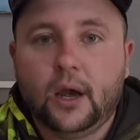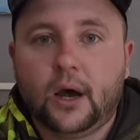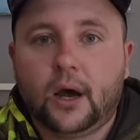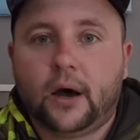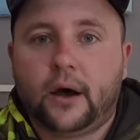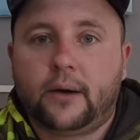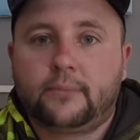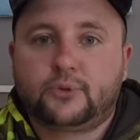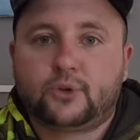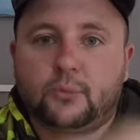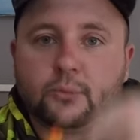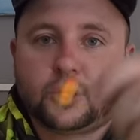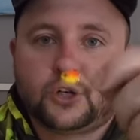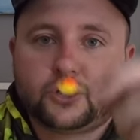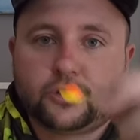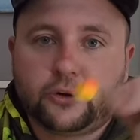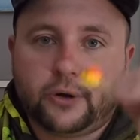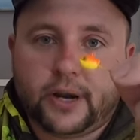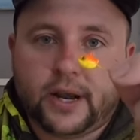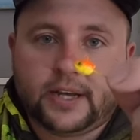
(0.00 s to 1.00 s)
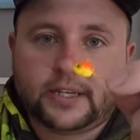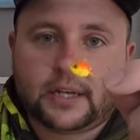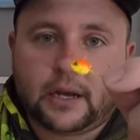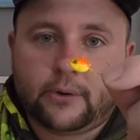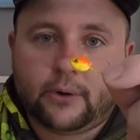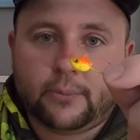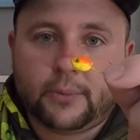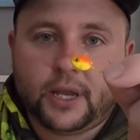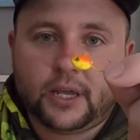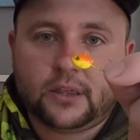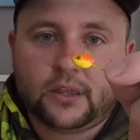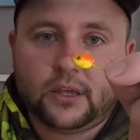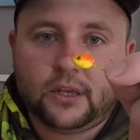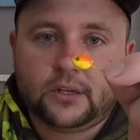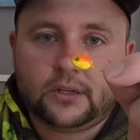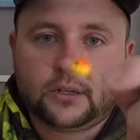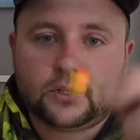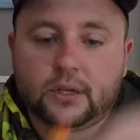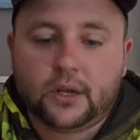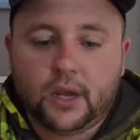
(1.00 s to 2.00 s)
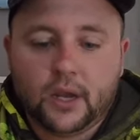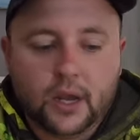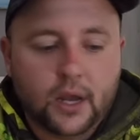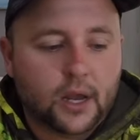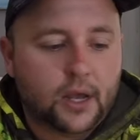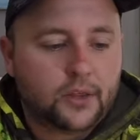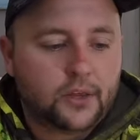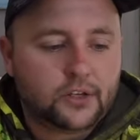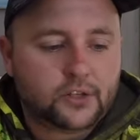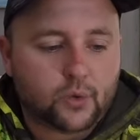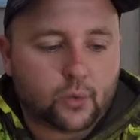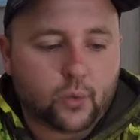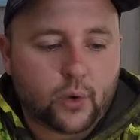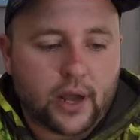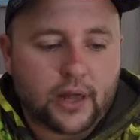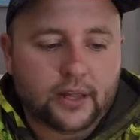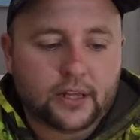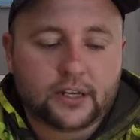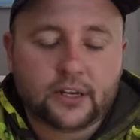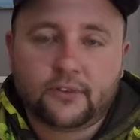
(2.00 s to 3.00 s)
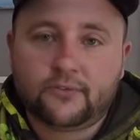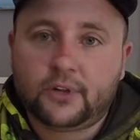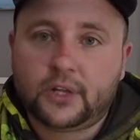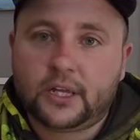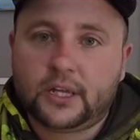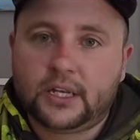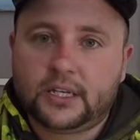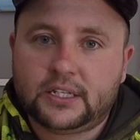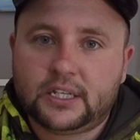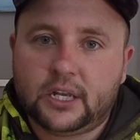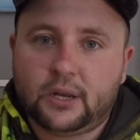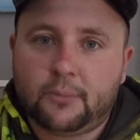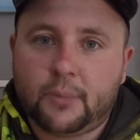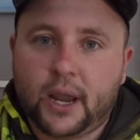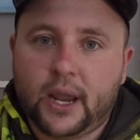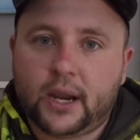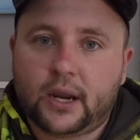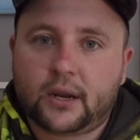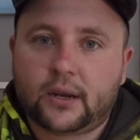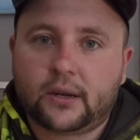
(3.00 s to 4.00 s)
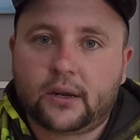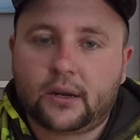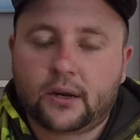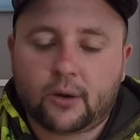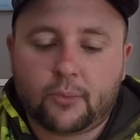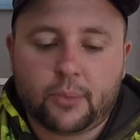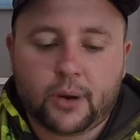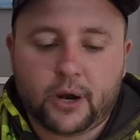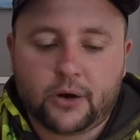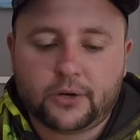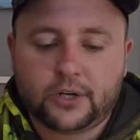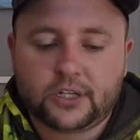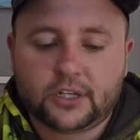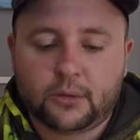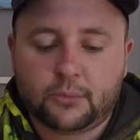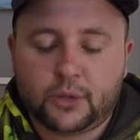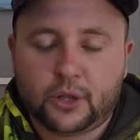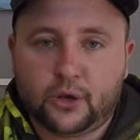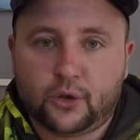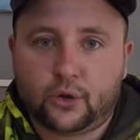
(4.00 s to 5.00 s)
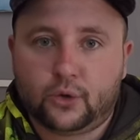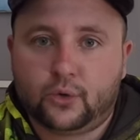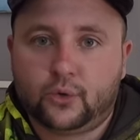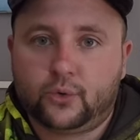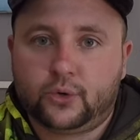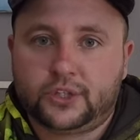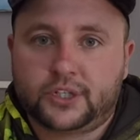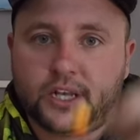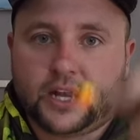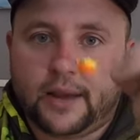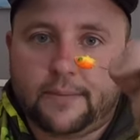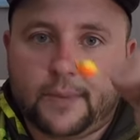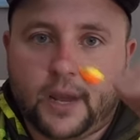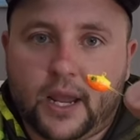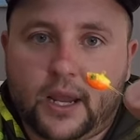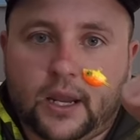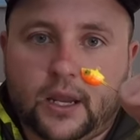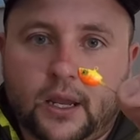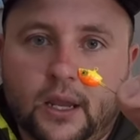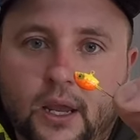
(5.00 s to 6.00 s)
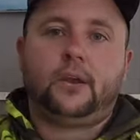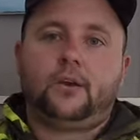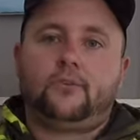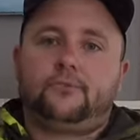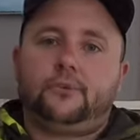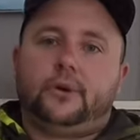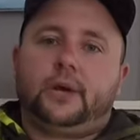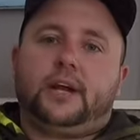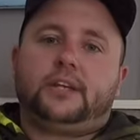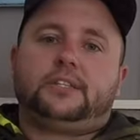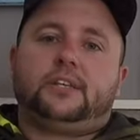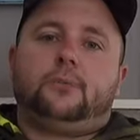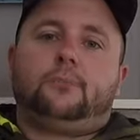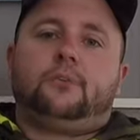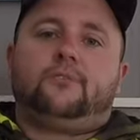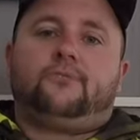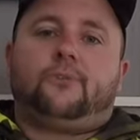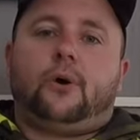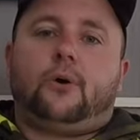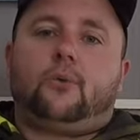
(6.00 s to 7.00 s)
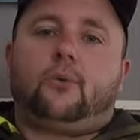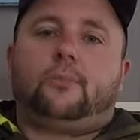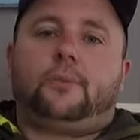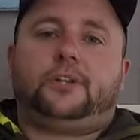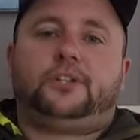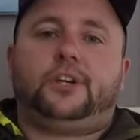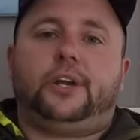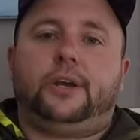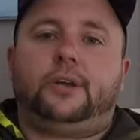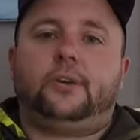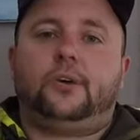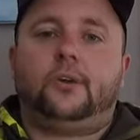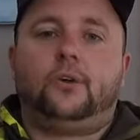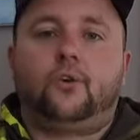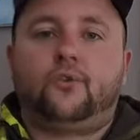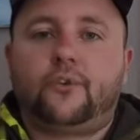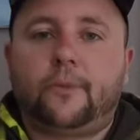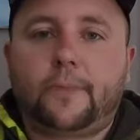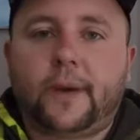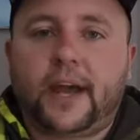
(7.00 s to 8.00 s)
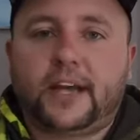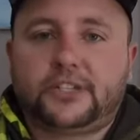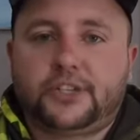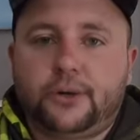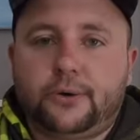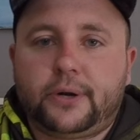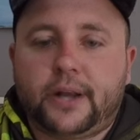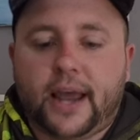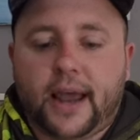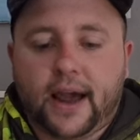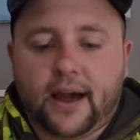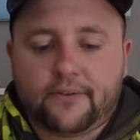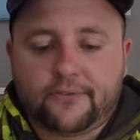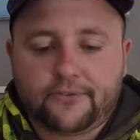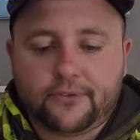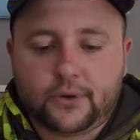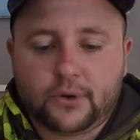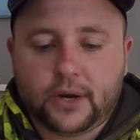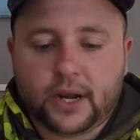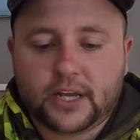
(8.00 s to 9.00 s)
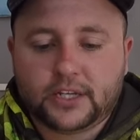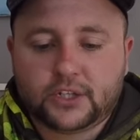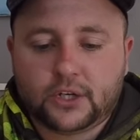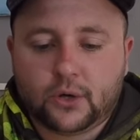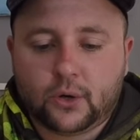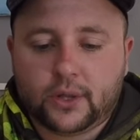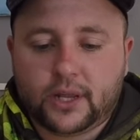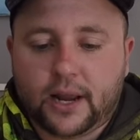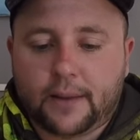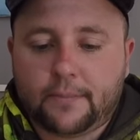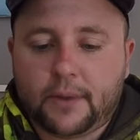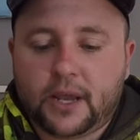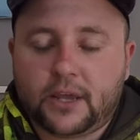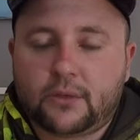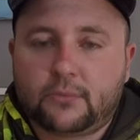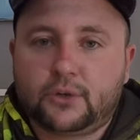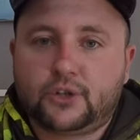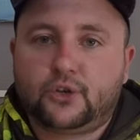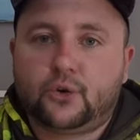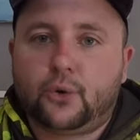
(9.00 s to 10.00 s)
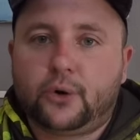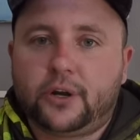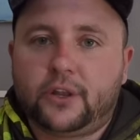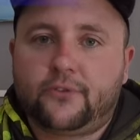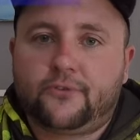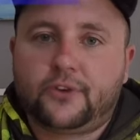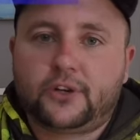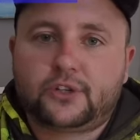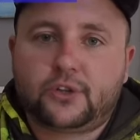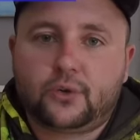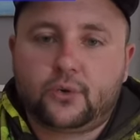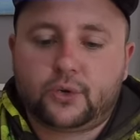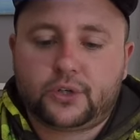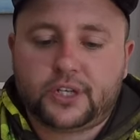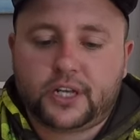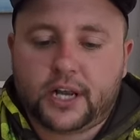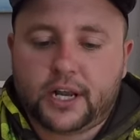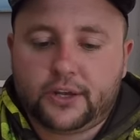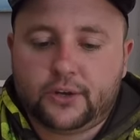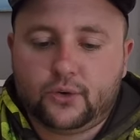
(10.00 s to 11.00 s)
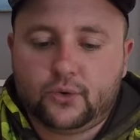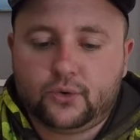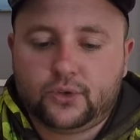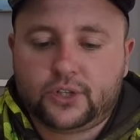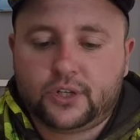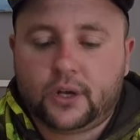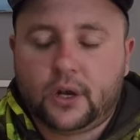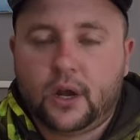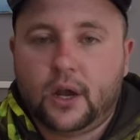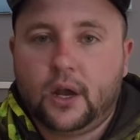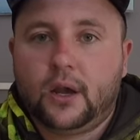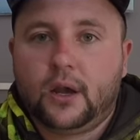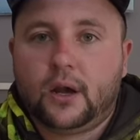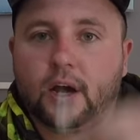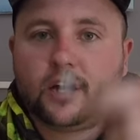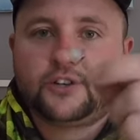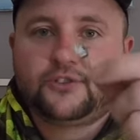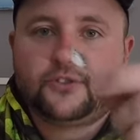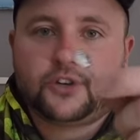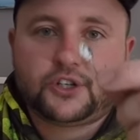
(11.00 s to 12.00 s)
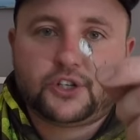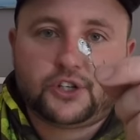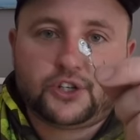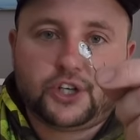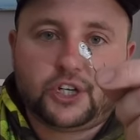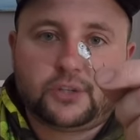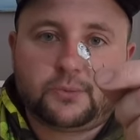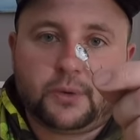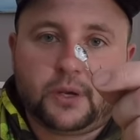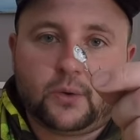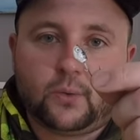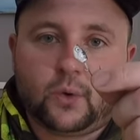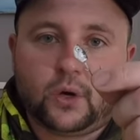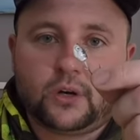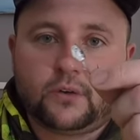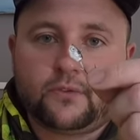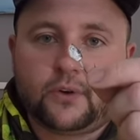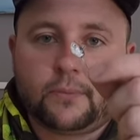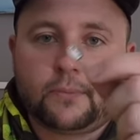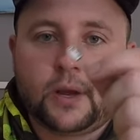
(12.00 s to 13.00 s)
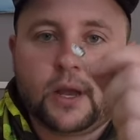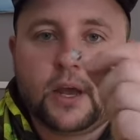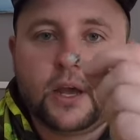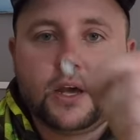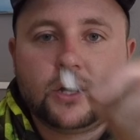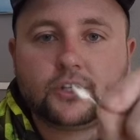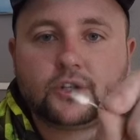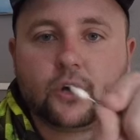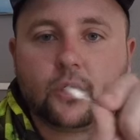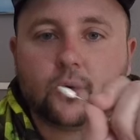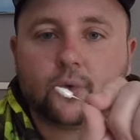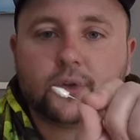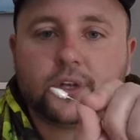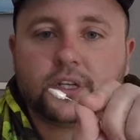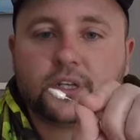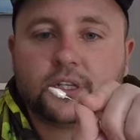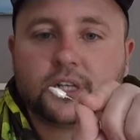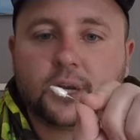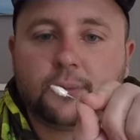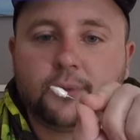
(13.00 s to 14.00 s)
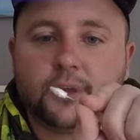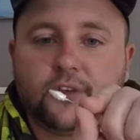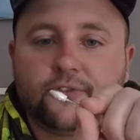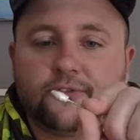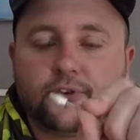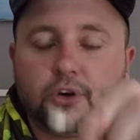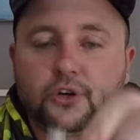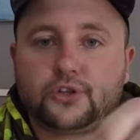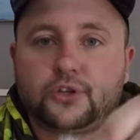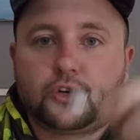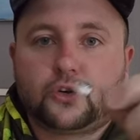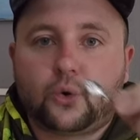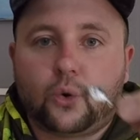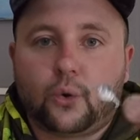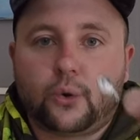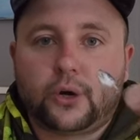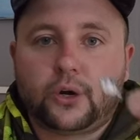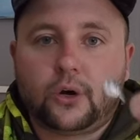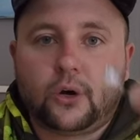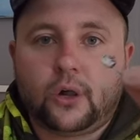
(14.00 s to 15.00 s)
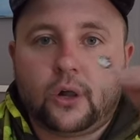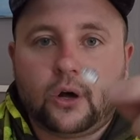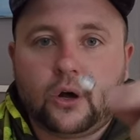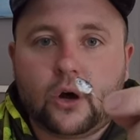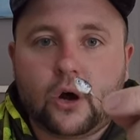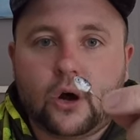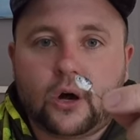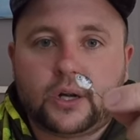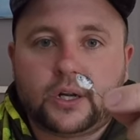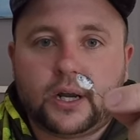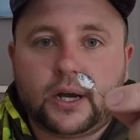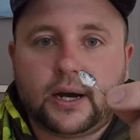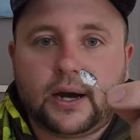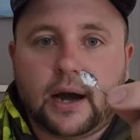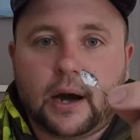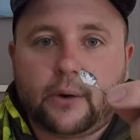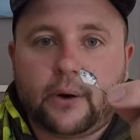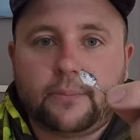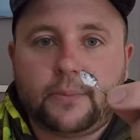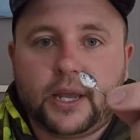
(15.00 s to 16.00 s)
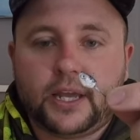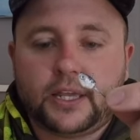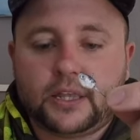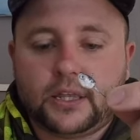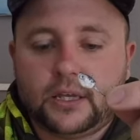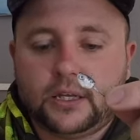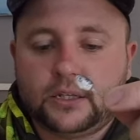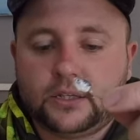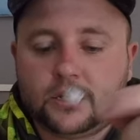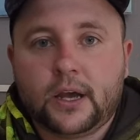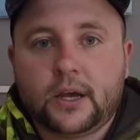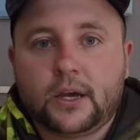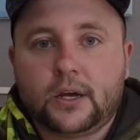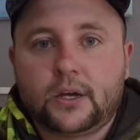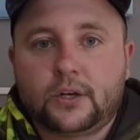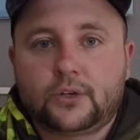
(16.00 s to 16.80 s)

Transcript: Um, so I'm going to show you guys how I make these. These are relatively easy to make compared to some of the other lures that I make. If you guys have been following my channel over the past year and a half, you guys know that I make the majority of the fishing lures that I use, ice fishing jigs being one of them. So this is going to be the first tutorial on uh, how I make these.